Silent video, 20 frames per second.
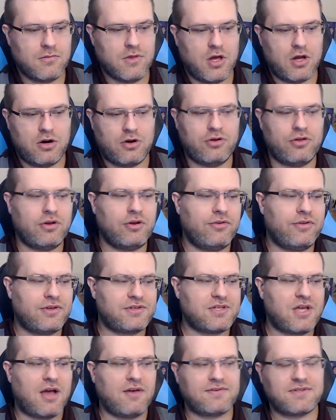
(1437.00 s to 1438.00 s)
Earlier
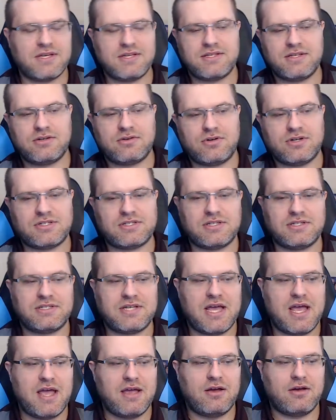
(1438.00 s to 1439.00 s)
this offseason, Chris
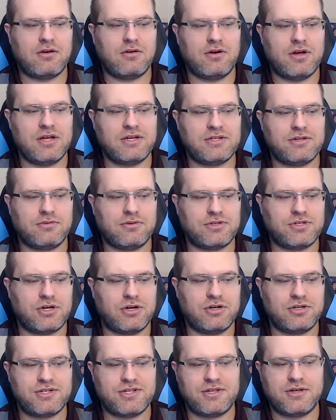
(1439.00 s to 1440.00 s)
Letang agreed to
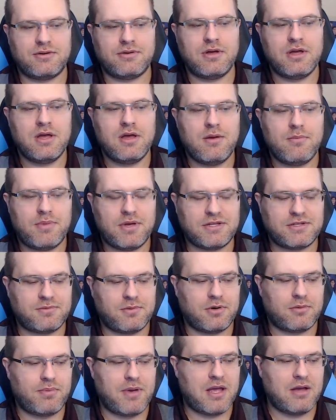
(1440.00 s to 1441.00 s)
return to the
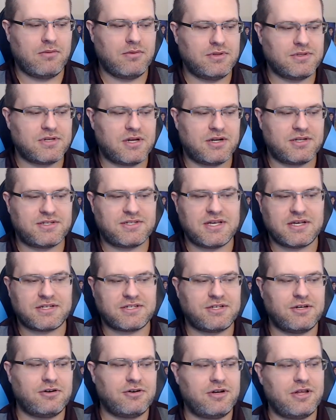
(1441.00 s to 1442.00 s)
Pittsburgh Penguins on a
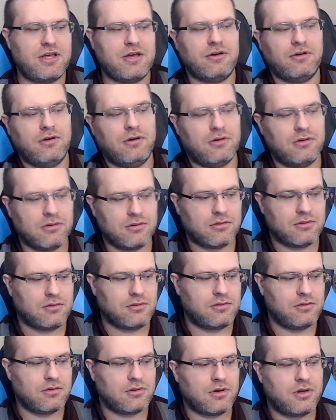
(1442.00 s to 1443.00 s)
6-year deal.
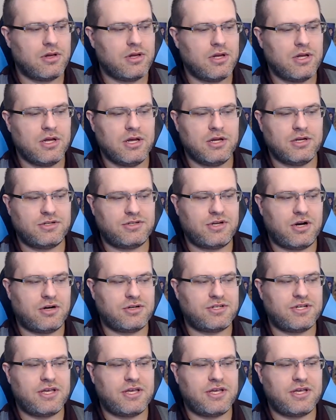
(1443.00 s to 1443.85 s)
Darcy